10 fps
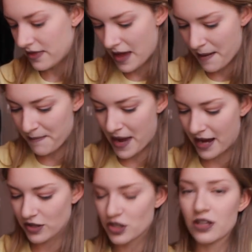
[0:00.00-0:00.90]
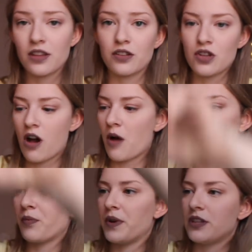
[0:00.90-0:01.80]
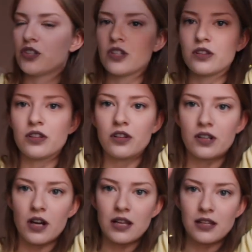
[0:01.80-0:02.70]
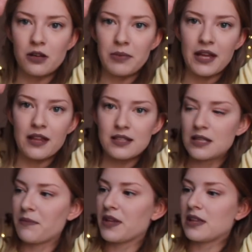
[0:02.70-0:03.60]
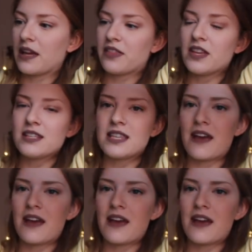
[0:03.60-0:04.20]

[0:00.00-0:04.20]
that match the top, which look a little bit something like this.